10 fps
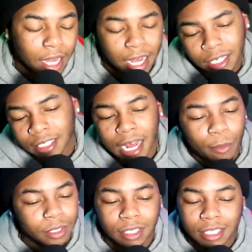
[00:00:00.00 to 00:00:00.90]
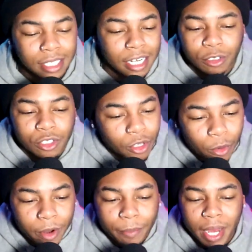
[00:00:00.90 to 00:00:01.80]
I'm this I'm a, this not no
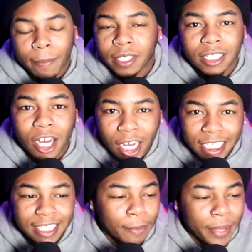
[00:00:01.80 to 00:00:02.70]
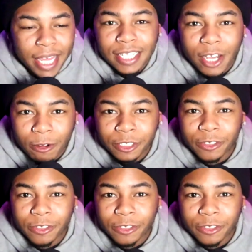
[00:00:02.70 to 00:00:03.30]
story, but I'm gonna just call these Depend talks.